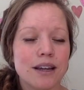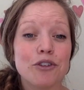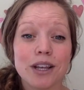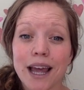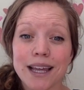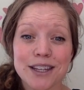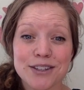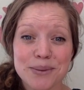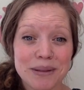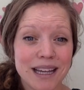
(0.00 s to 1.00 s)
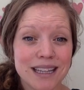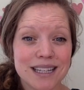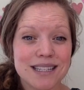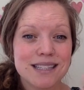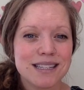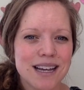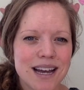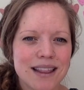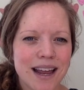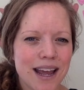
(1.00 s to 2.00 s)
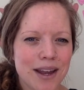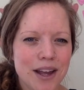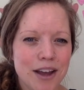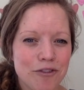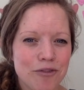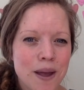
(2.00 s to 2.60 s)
If you'd like, there's a playlist that I have